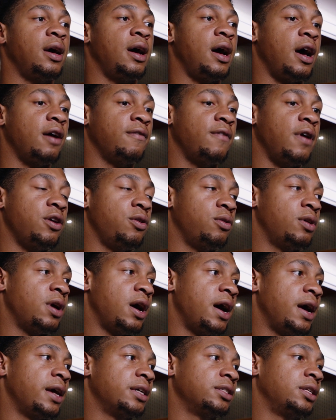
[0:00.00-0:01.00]
high value
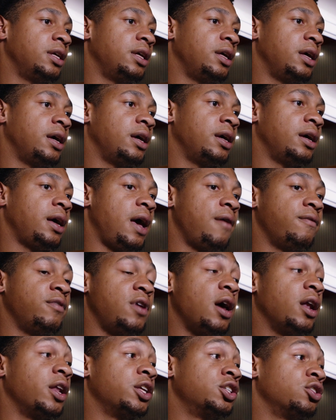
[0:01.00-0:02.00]
guys that uh, have
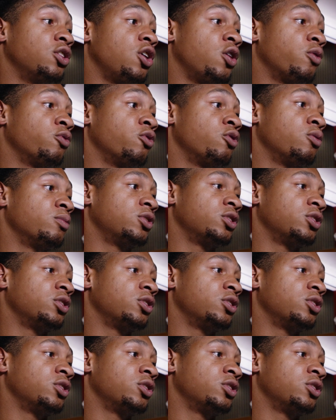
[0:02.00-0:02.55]
knowledge in our room.